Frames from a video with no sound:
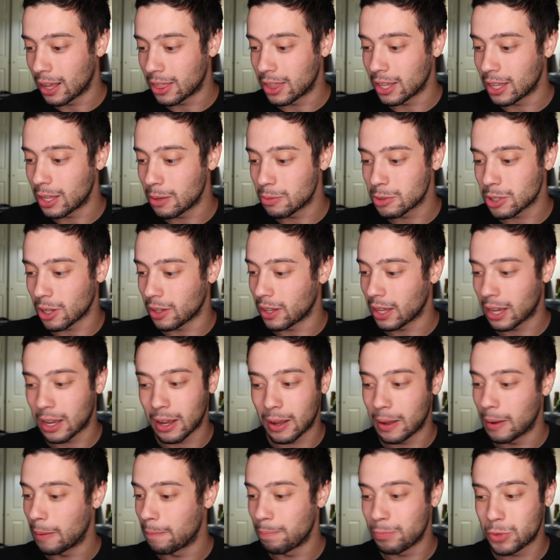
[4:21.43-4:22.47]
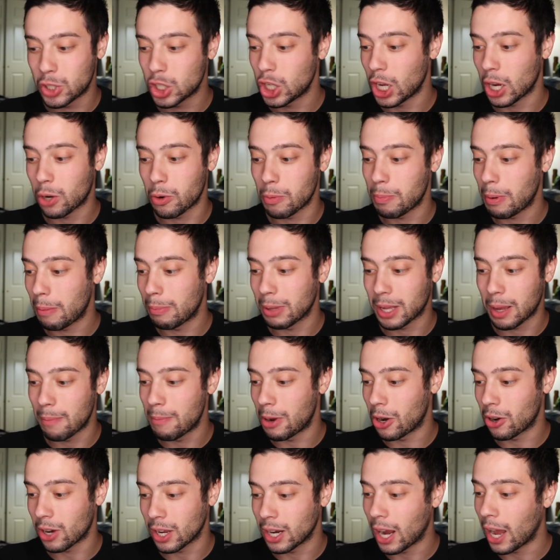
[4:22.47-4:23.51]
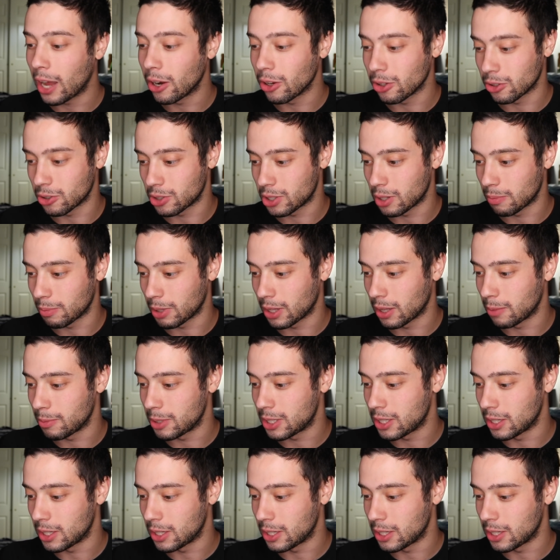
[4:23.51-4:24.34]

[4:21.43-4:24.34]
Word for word: I think he was on like a Czech Republic American Idol or something. Let me